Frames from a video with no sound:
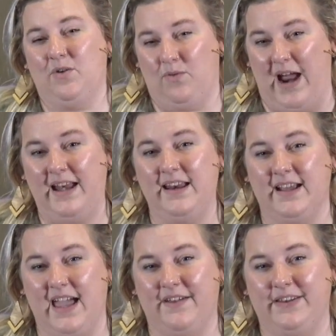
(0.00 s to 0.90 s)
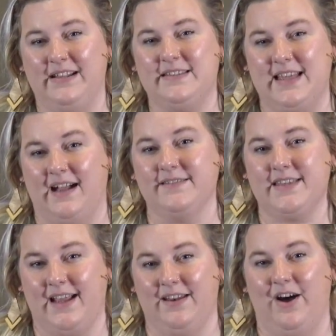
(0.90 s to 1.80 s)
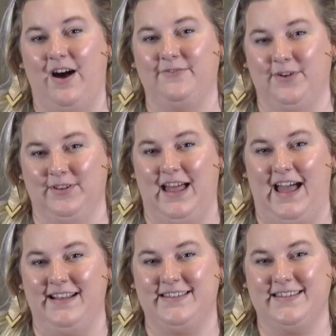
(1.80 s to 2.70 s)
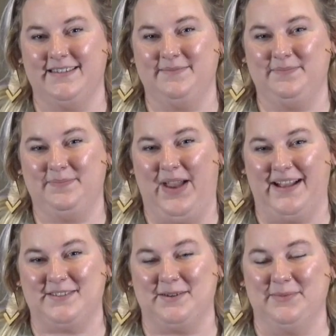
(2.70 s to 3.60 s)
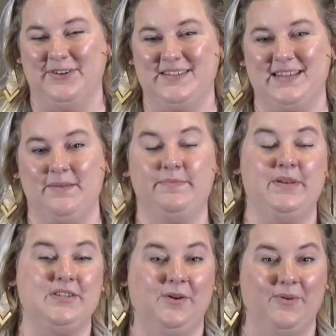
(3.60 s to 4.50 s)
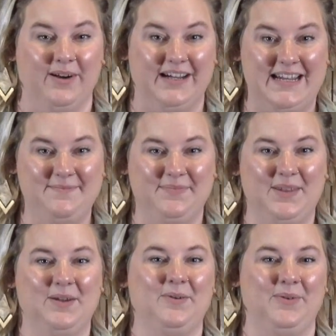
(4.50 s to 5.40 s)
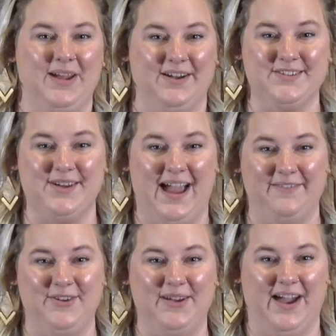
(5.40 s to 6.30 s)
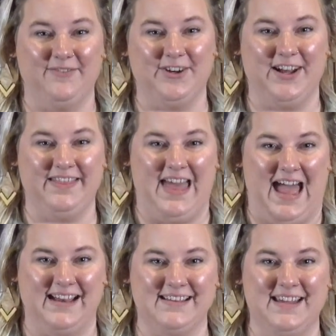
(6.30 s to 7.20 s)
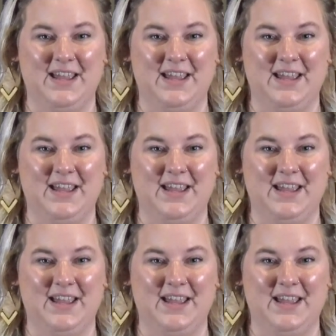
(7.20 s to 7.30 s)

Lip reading: writing a covenant sounds like an awful lot, Pastor Melissa, but don't worry. We also have you covered on that.